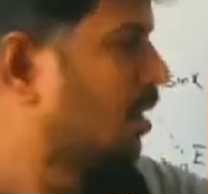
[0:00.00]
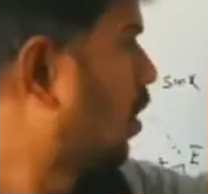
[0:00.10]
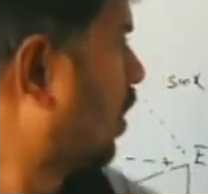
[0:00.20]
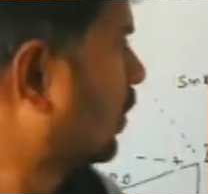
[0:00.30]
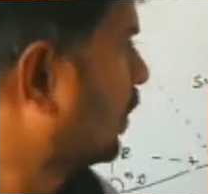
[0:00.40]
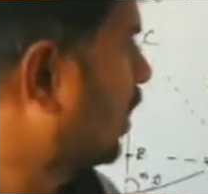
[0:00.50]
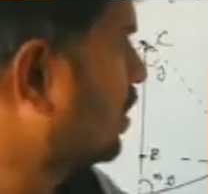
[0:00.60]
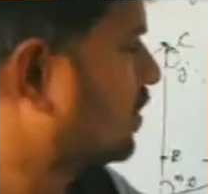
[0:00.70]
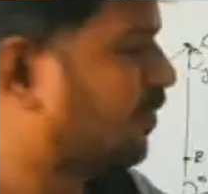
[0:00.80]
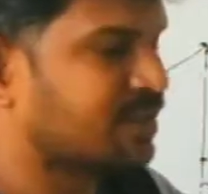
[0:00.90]
Now what about
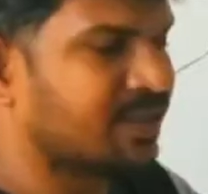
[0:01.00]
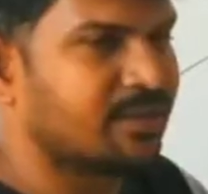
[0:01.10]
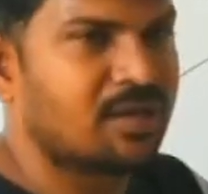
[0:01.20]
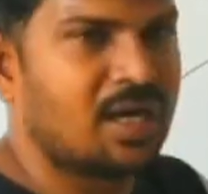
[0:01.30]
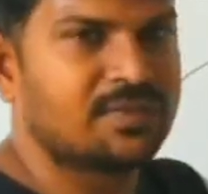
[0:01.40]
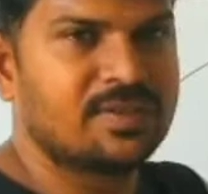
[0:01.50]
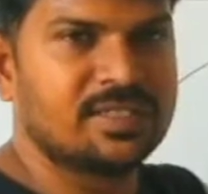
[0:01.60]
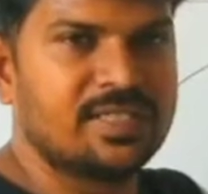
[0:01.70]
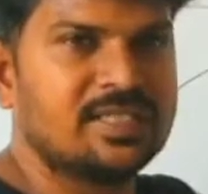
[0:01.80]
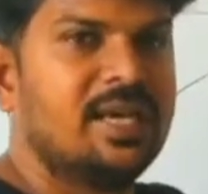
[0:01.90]
cos function? Cos
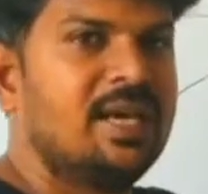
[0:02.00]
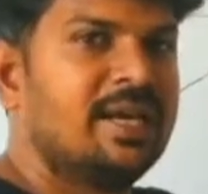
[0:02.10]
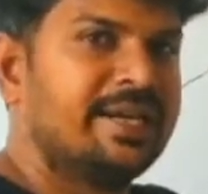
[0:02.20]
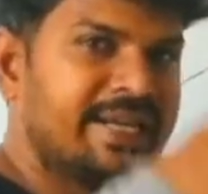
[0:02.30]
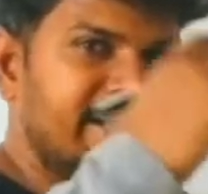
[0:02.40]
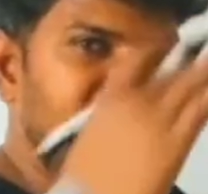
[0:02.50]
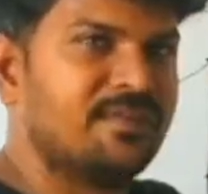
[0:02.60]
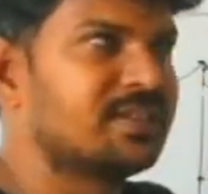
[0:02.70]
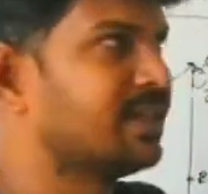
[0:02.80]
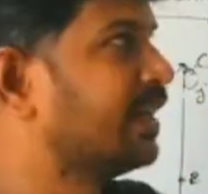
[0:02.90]
function is decreasing
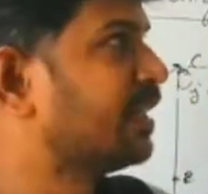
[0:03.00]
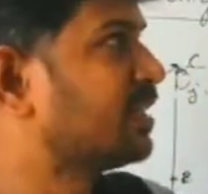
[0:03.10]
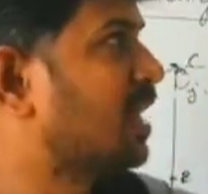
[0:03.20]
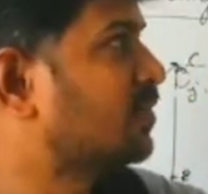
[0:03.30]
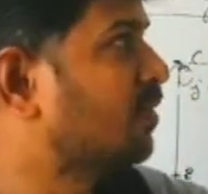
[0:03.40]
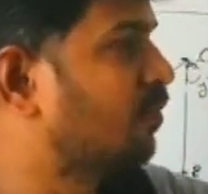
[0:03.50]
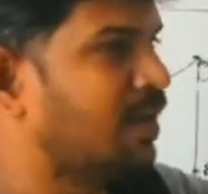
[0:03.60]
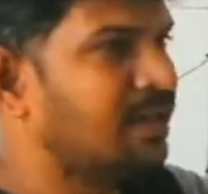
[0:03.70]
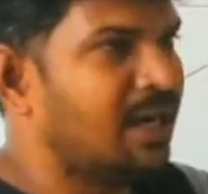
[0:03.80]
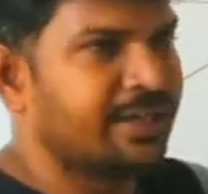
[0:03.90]
function. It starts from
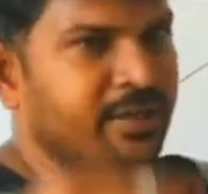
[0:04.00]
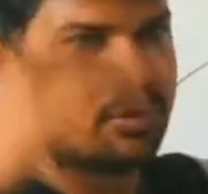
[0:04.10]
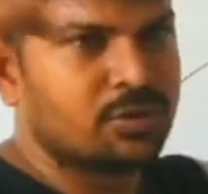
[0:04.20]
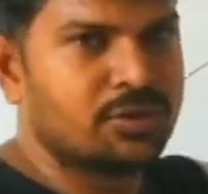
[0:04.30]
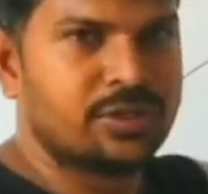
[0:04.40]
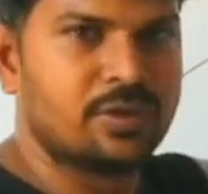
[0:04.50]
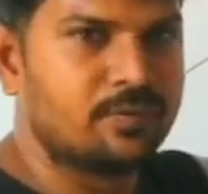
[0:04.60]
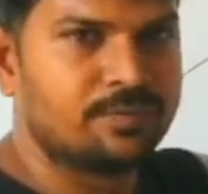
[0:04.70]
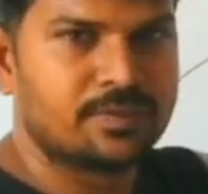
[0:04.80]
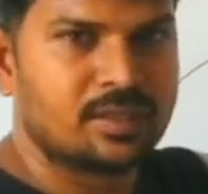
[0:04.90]
1 and it goes to
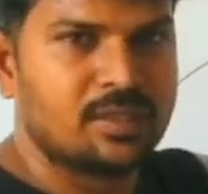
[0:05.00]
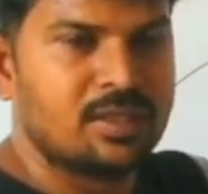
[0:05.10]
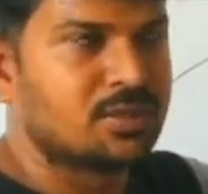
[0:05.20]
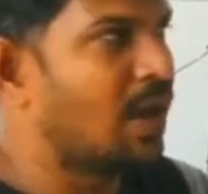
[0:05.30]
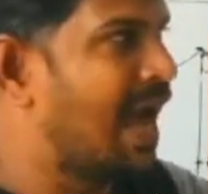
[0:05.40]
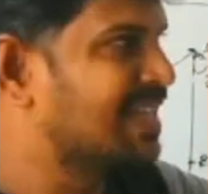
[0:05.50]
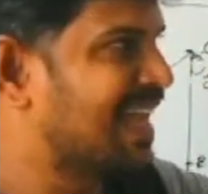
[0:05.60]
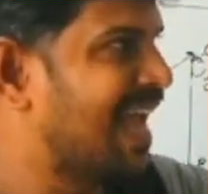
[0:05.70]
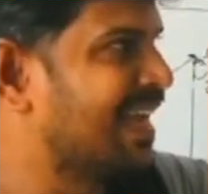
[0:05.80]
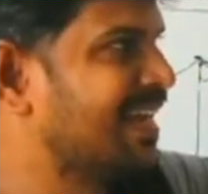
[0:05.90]
0. So as
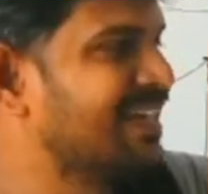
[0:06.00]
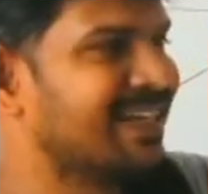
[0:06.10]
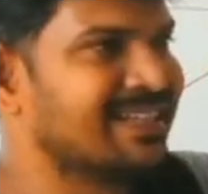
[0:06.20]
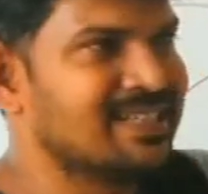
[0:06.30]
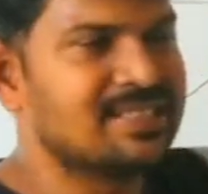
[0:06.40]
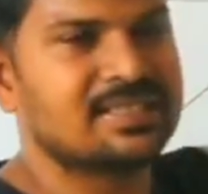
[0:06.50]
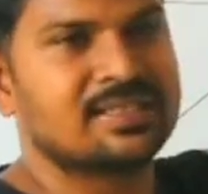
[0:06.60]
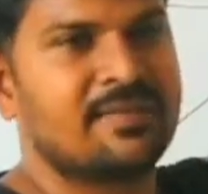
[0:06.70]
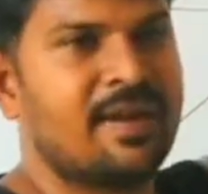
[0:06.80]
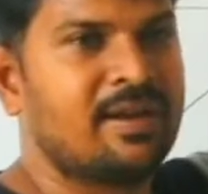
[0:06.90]
angle
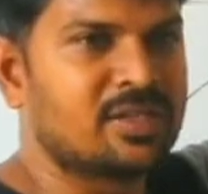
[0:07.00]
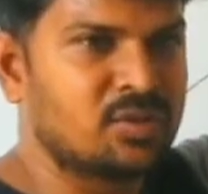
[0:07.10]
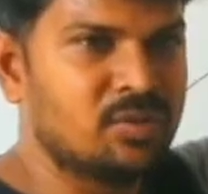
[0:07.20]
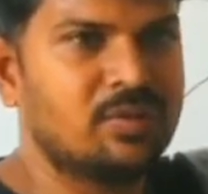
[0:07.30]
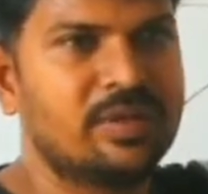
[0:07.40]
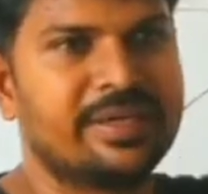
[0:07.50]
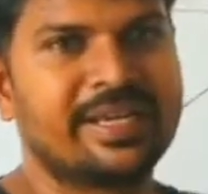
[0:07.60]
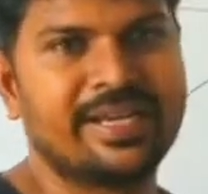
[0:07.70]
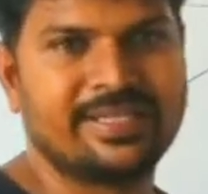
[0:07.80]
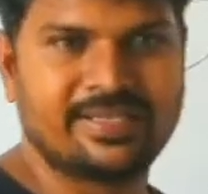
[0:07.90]
increases, the value has to
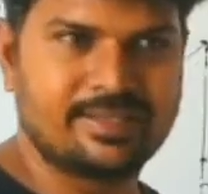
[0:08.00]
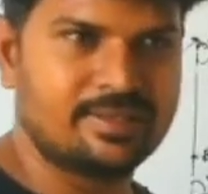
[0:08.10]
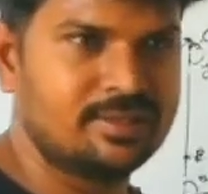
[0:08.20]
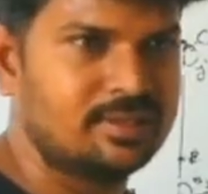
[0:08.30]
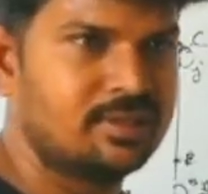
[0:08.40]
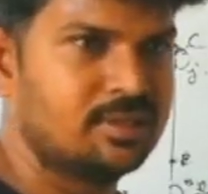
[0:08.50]
decrease.